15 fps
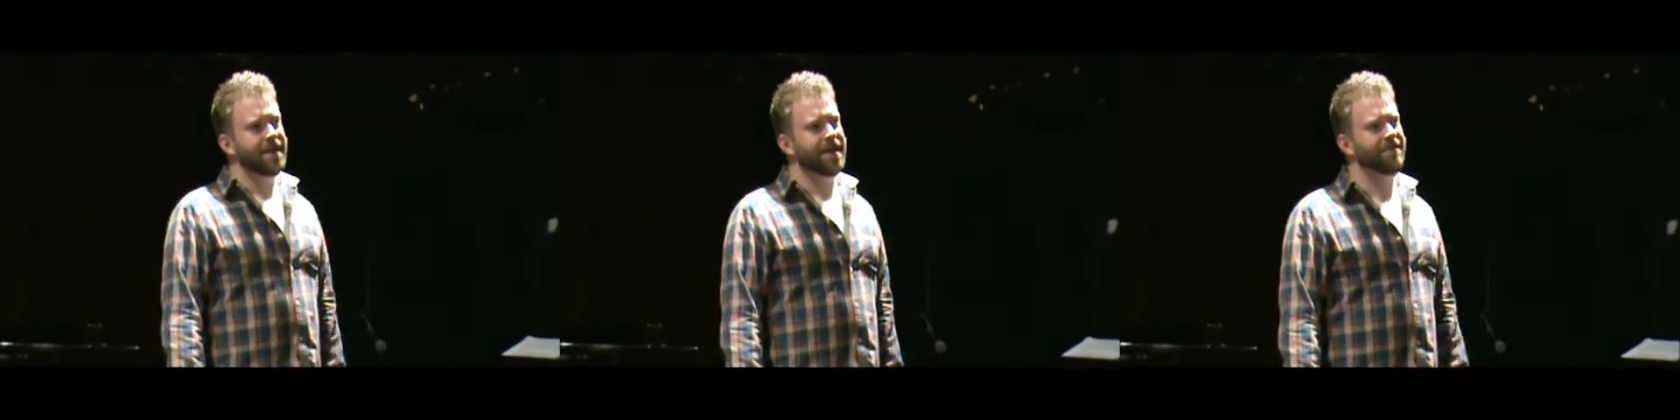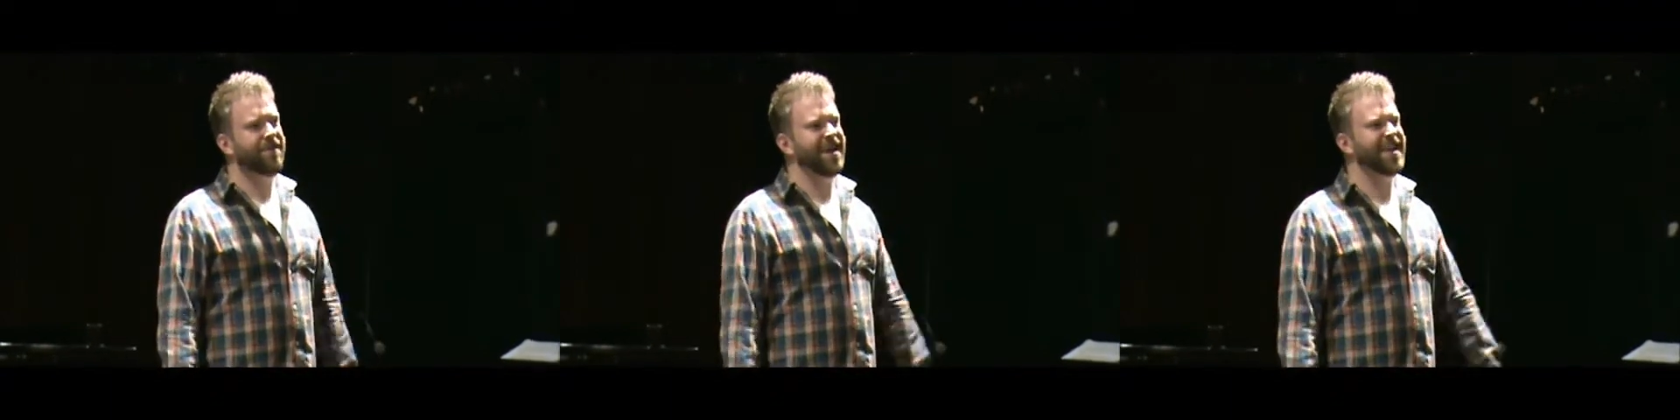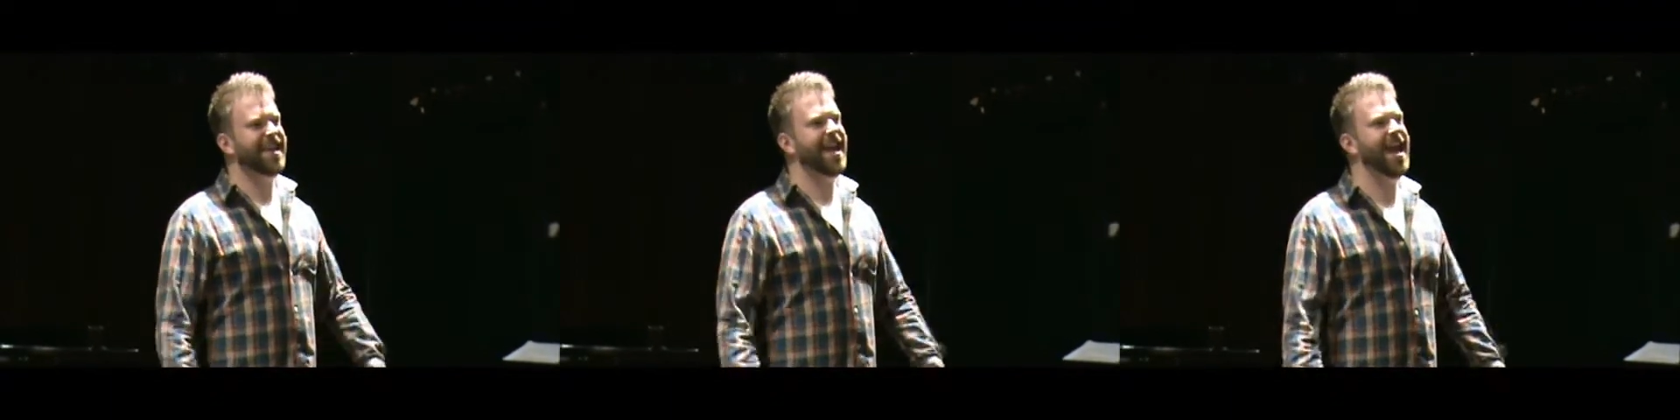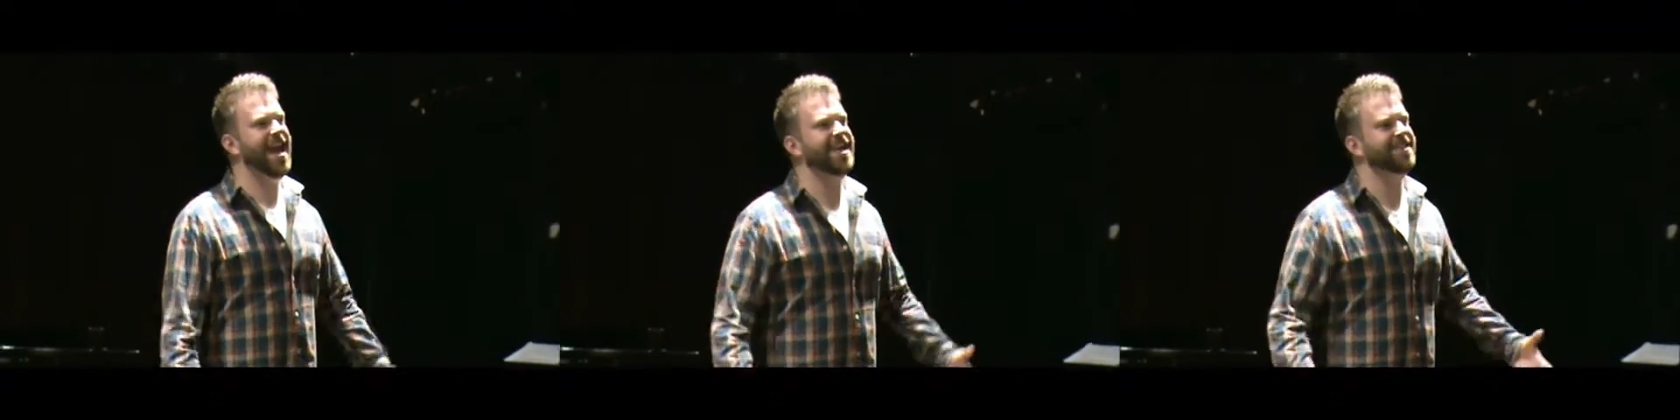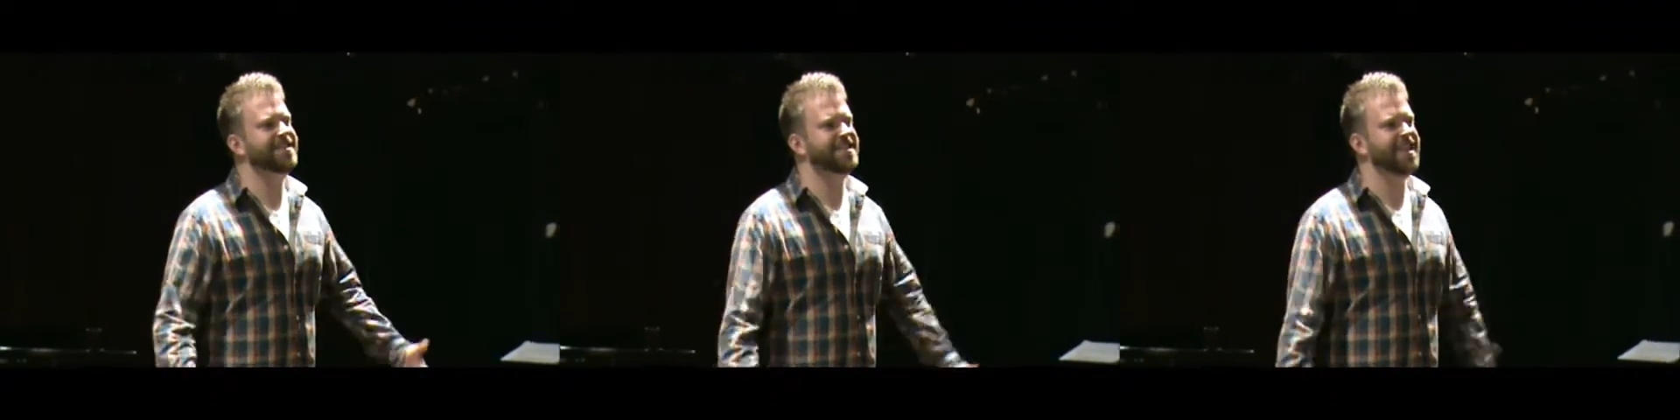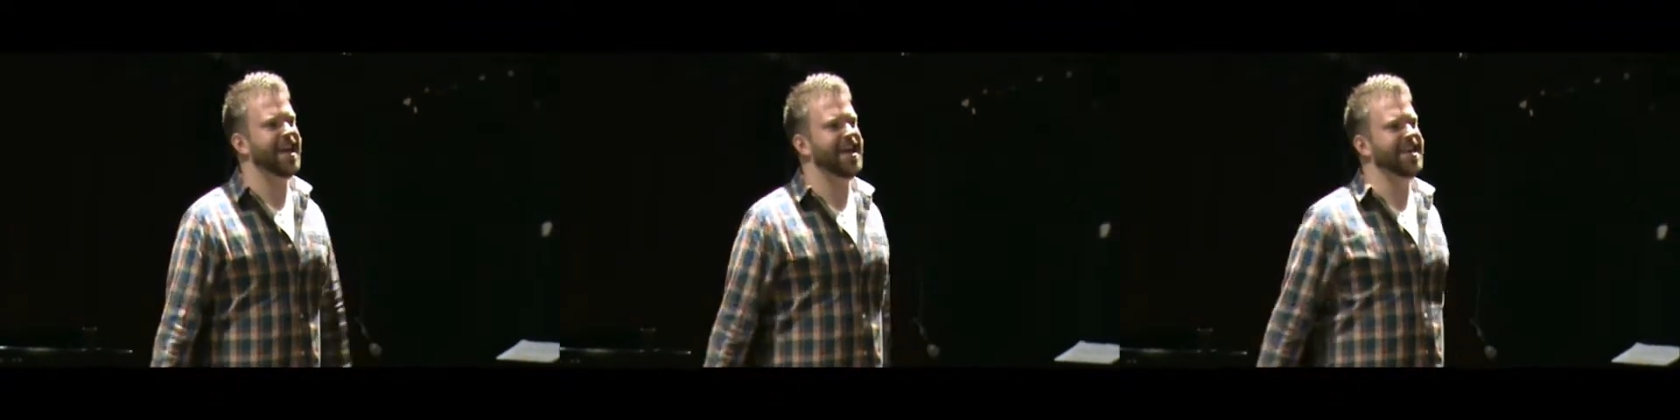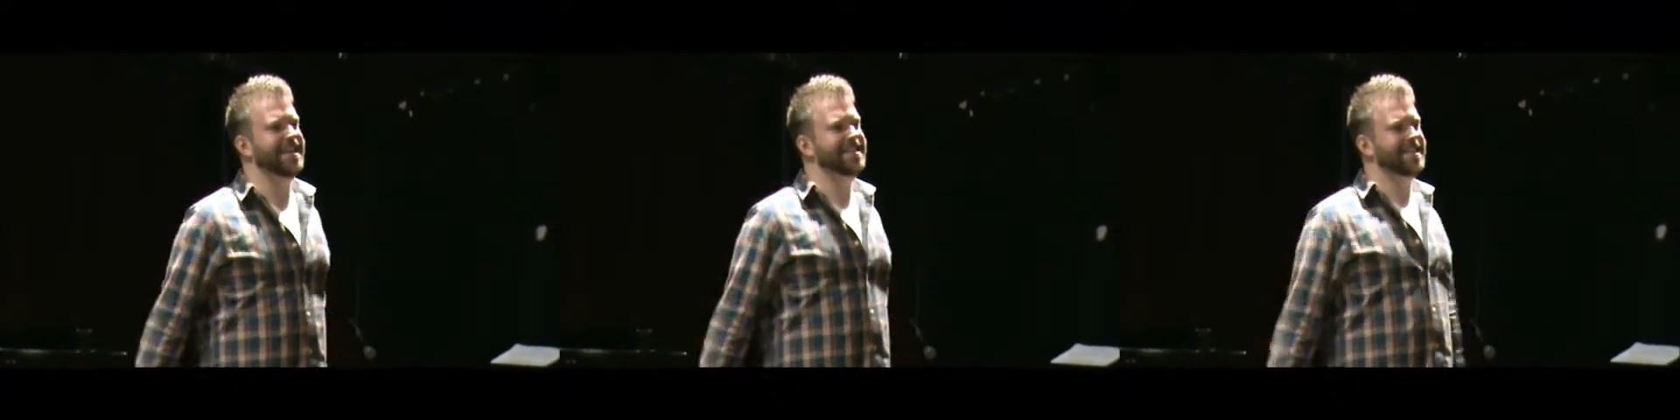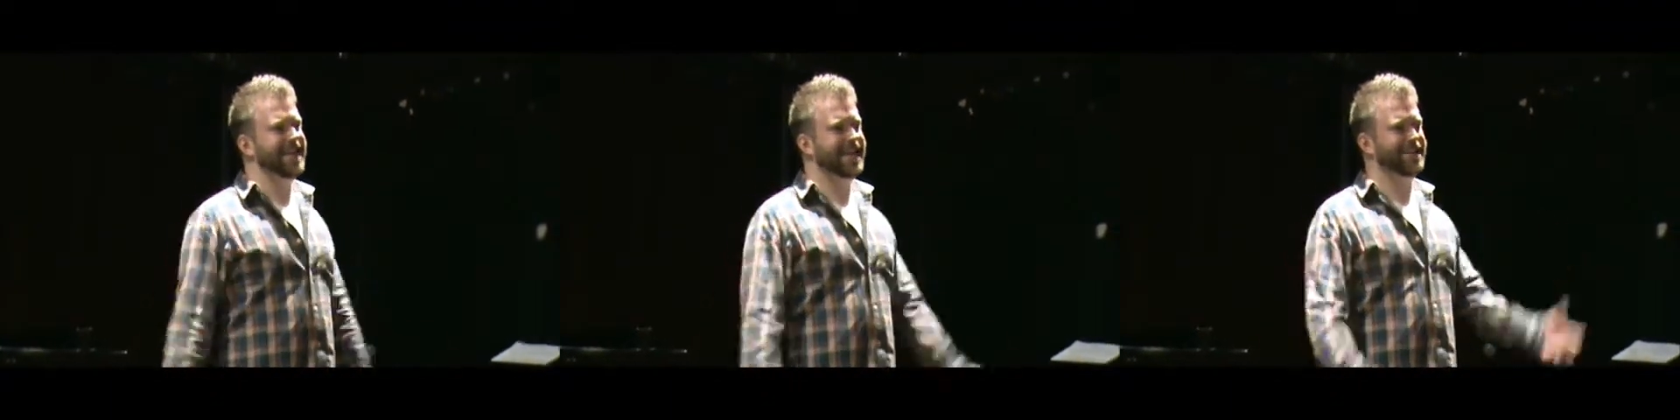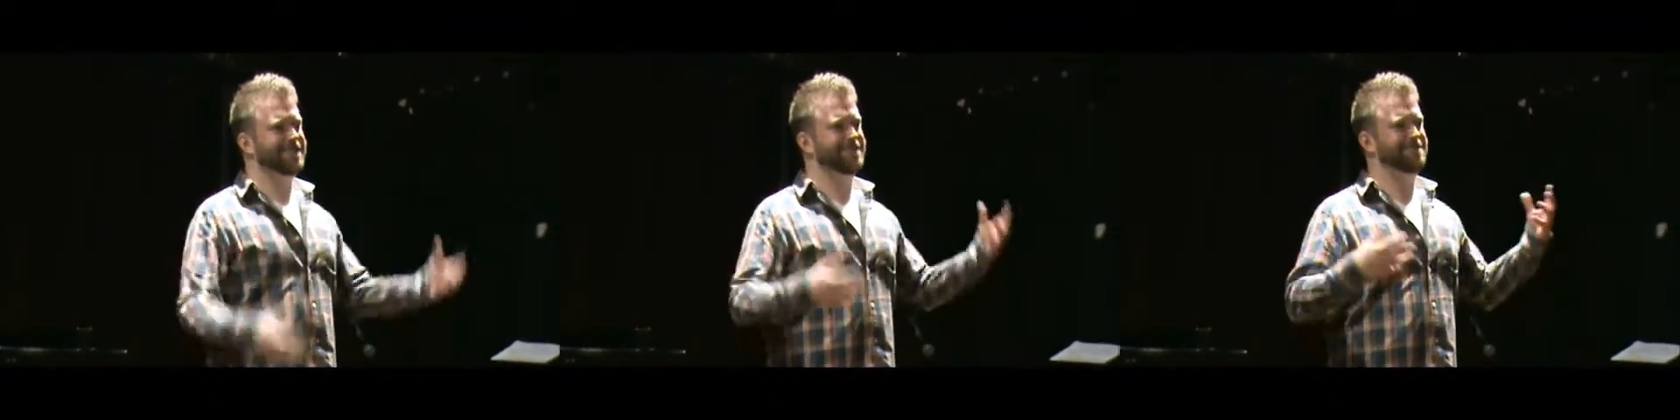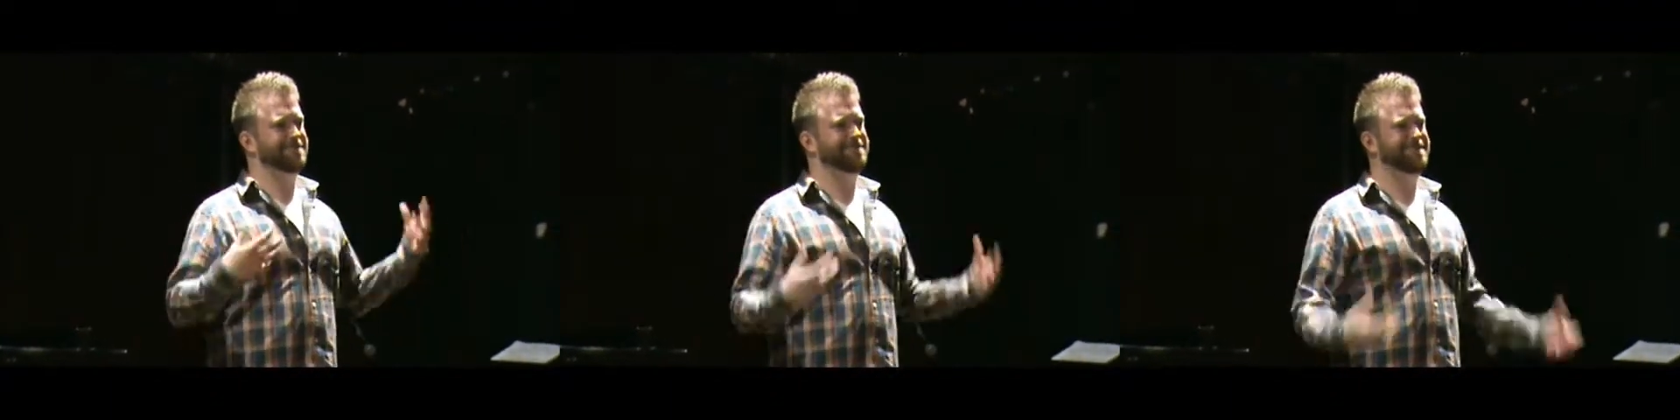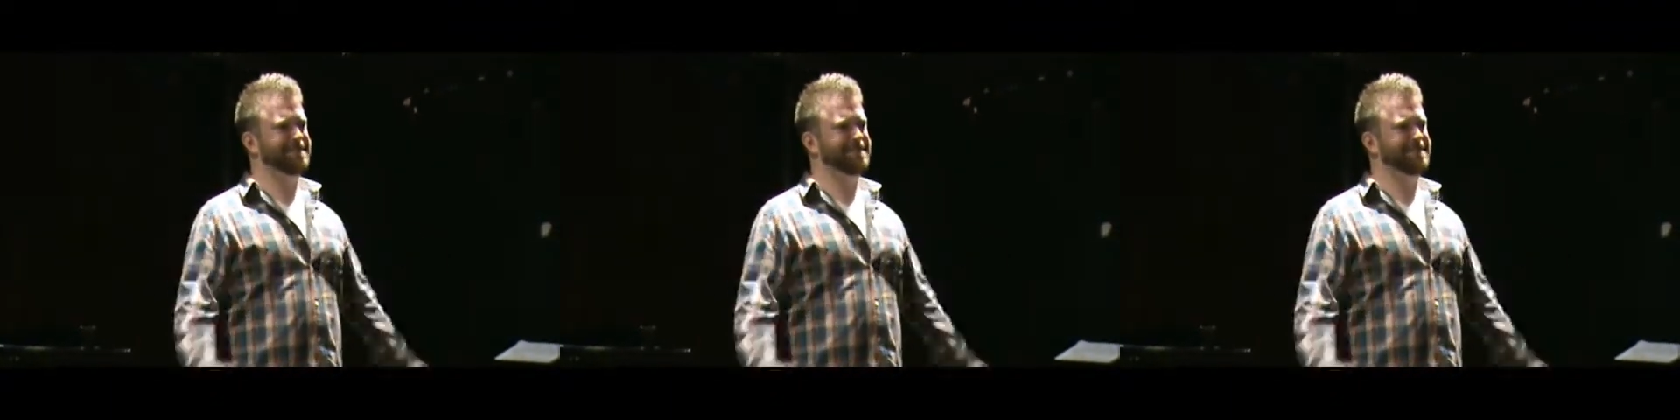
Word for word: If I can't say how